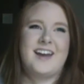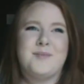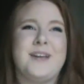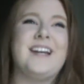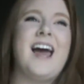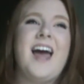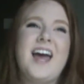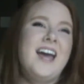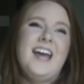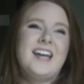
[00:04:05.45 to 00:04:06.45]
I mean,
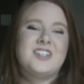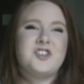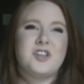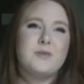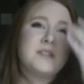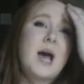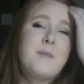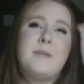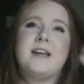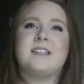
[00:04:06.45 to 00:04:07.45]
she was
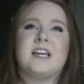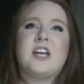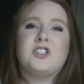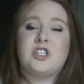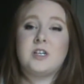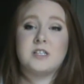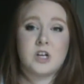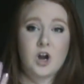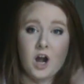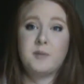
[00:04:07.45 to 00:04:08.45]
amazing, and she's
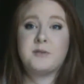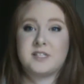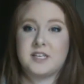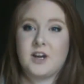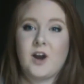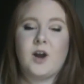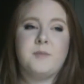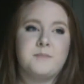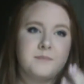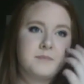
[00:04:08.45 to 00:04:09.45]
an opera singer.
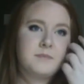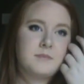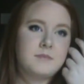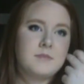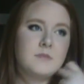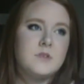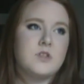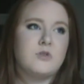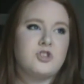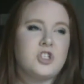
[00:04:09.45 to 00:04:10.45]

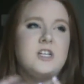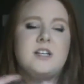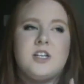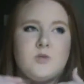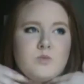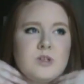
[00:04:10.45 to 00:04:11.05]
So she